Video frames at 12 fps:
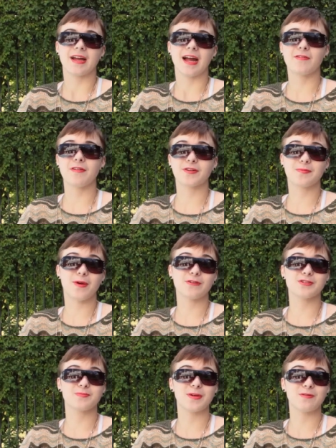However,
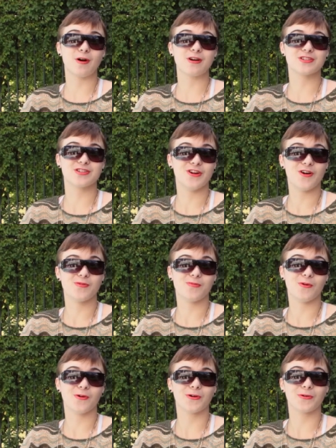Mosby was no
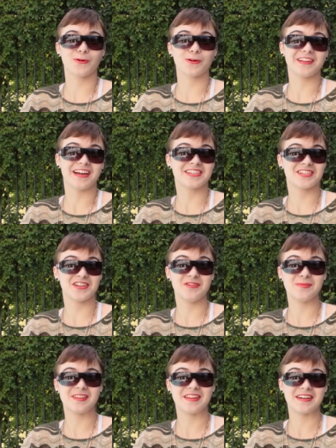more or less
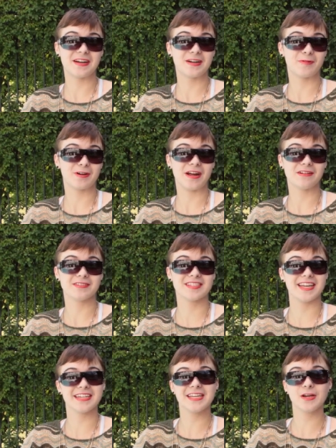human than anyone else,
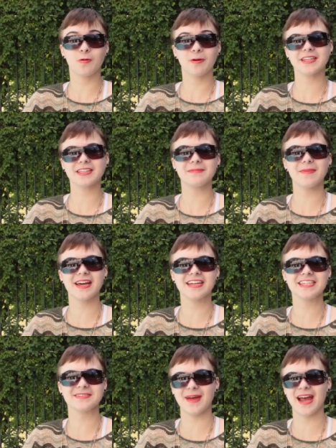and he quickly met
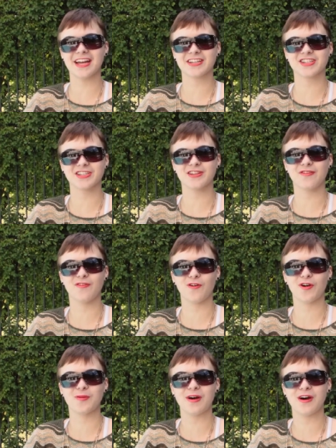his match in the
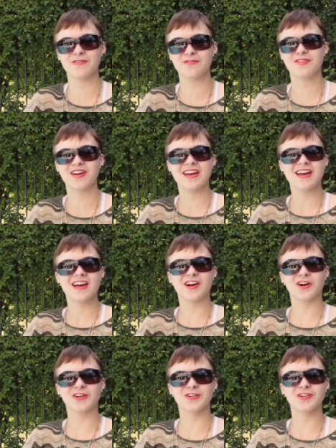form of
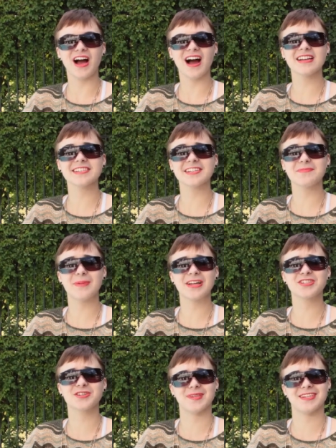Colonel Isaac
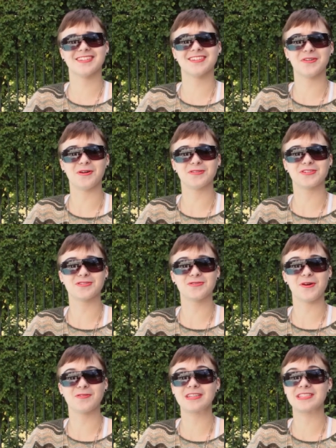Benjamin, also
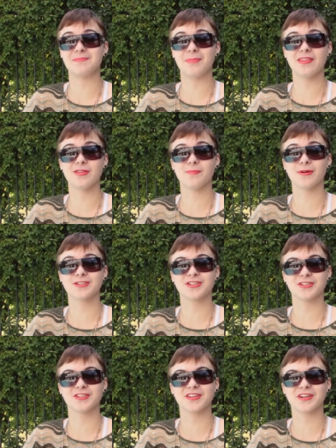known as Ben the
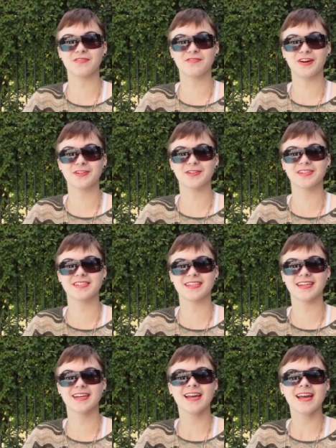Butcher to the
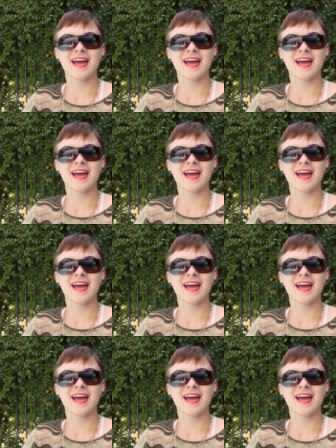Confederacy.